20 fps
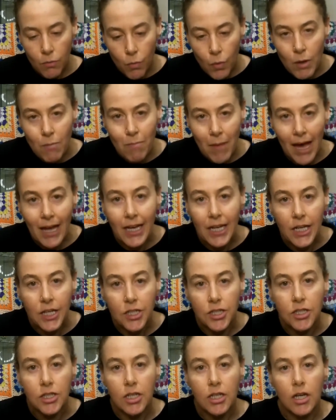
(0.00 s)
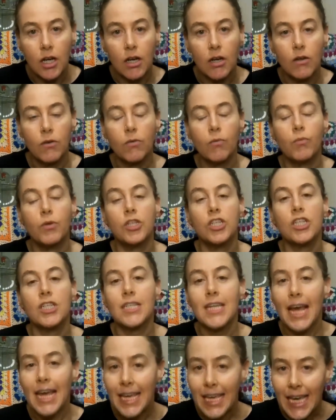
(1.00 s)
We manage, you know. We
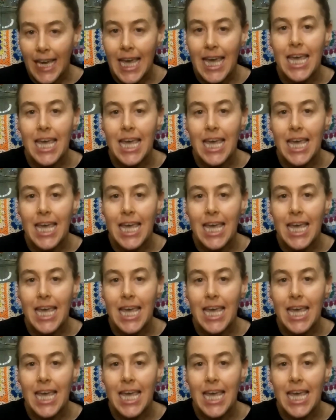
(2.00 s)
just take